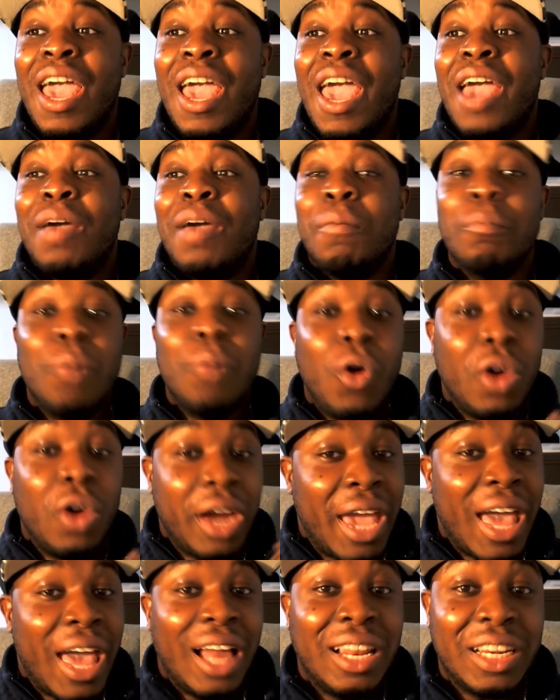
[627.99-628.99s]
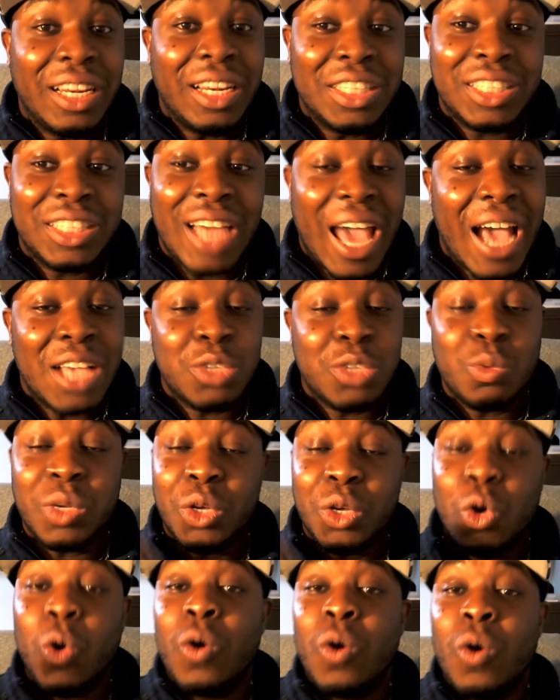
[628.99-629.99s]
more hellish as we
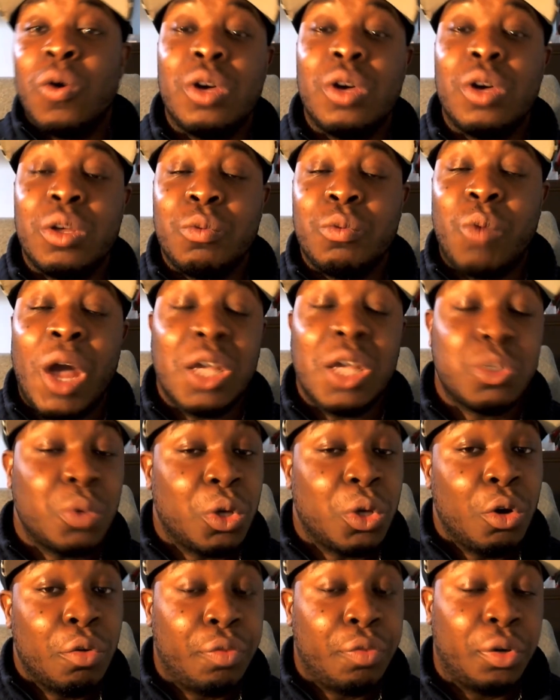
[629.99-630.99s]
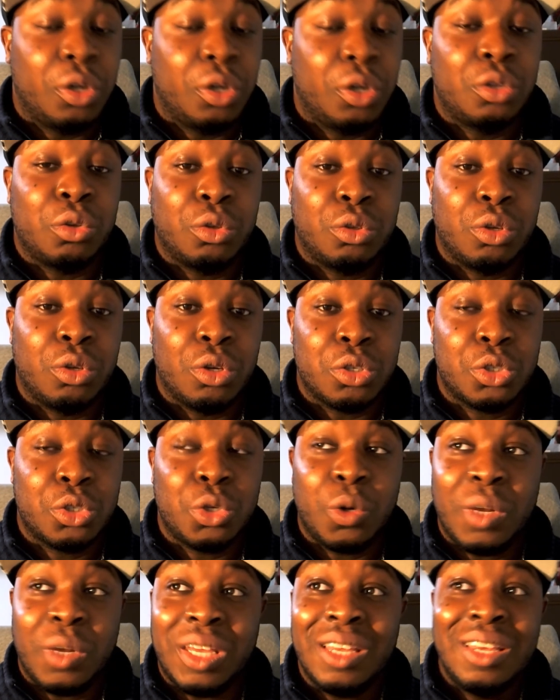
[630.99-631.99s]
go further to the
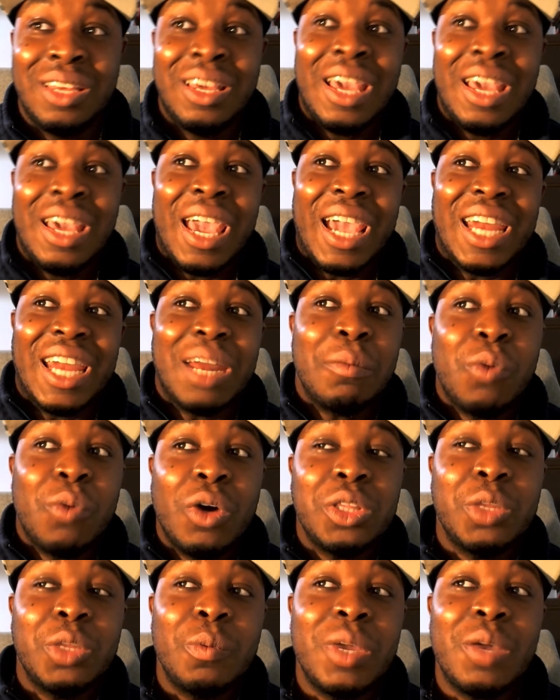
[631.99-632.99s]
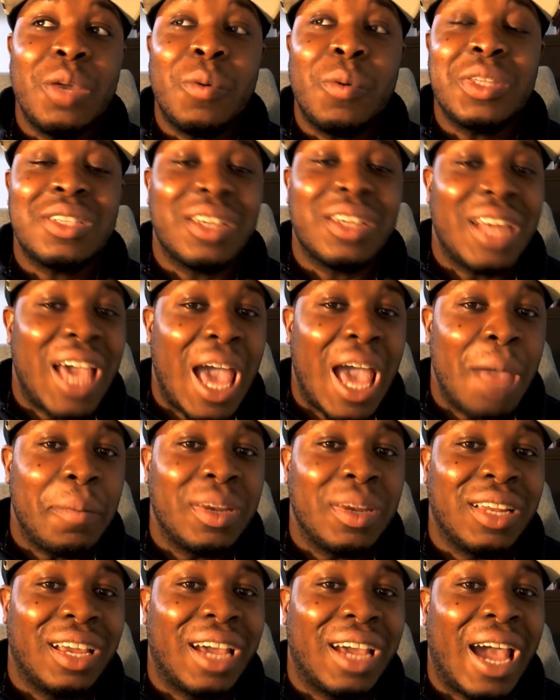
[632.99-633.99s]
story, and I'm wondering what's gonna happen
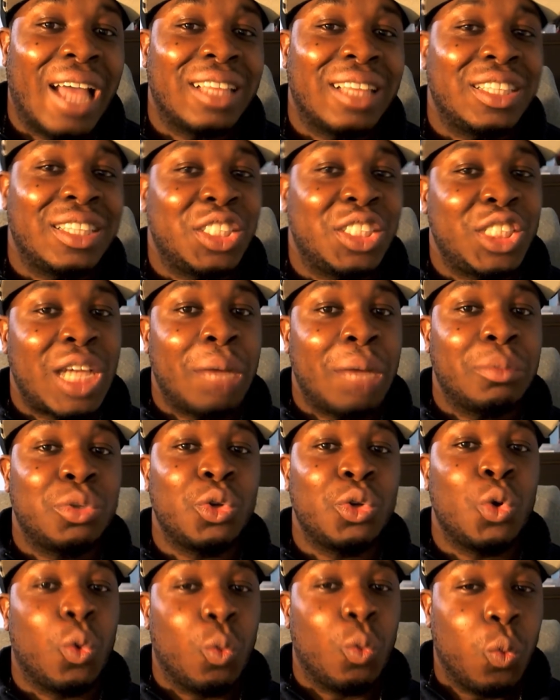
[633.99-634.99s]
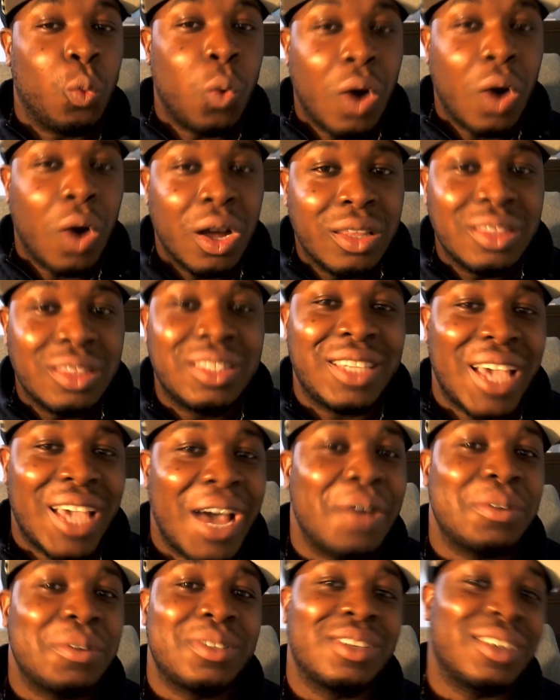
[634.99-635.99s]
at chapter
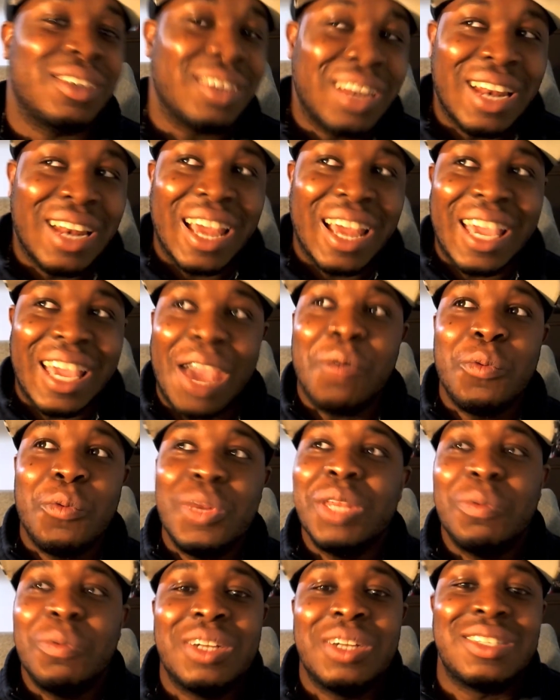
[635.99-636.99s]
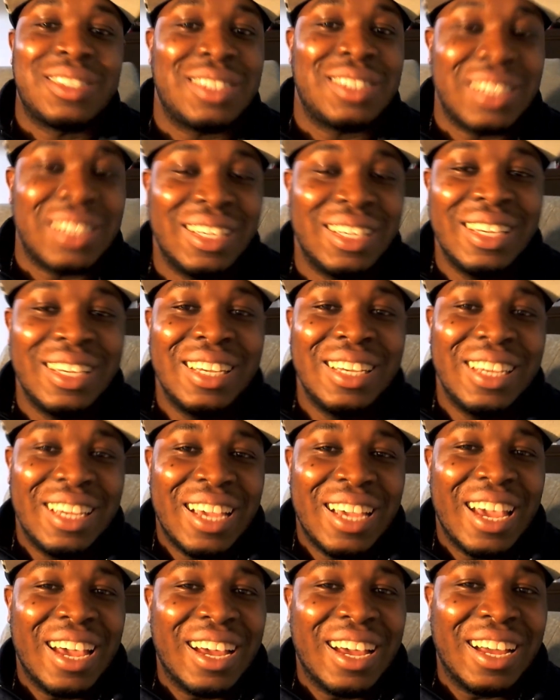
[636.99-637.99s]
1000. Like, I really want to see
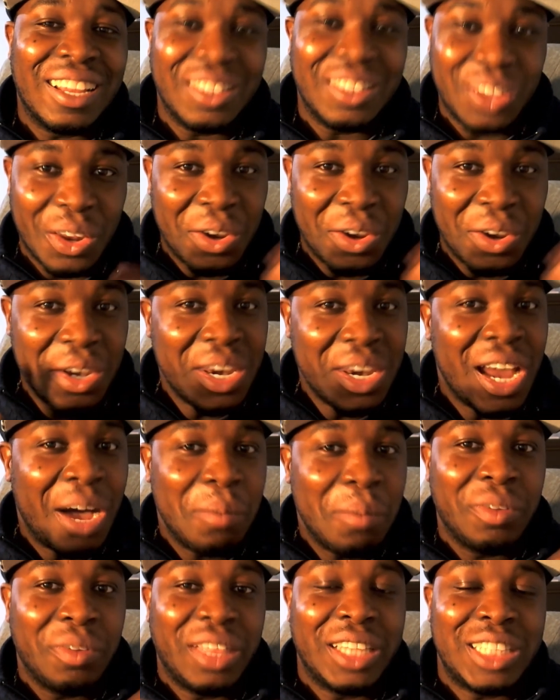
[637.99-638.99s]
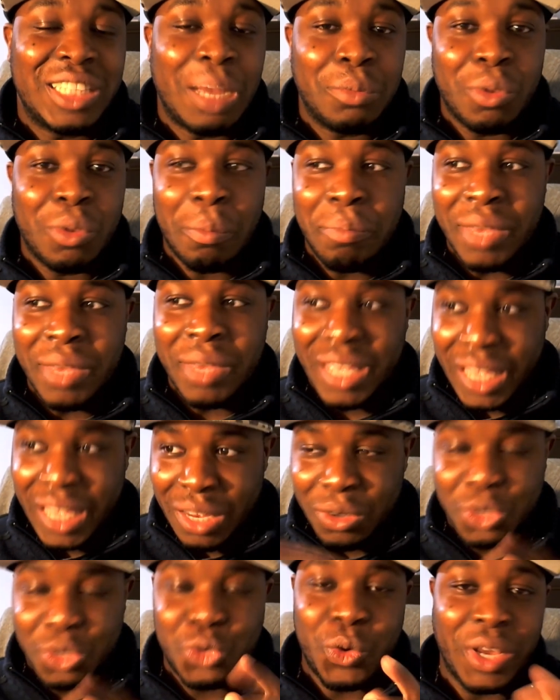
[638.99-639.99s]
the number of that chapter being
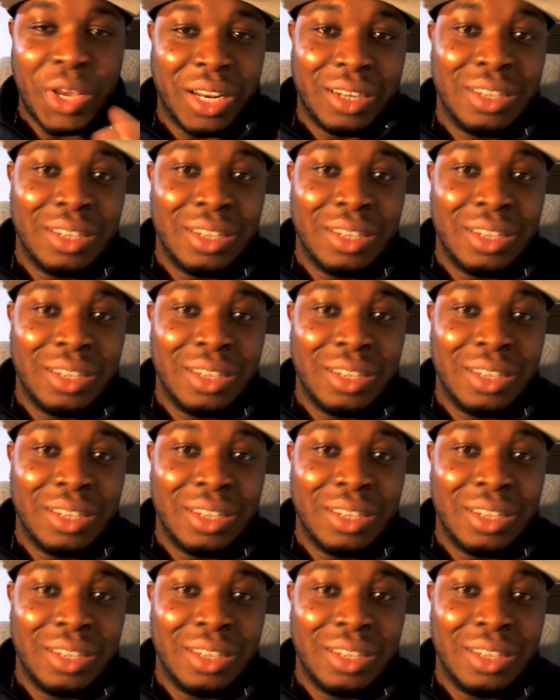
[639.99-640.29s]
illustrated.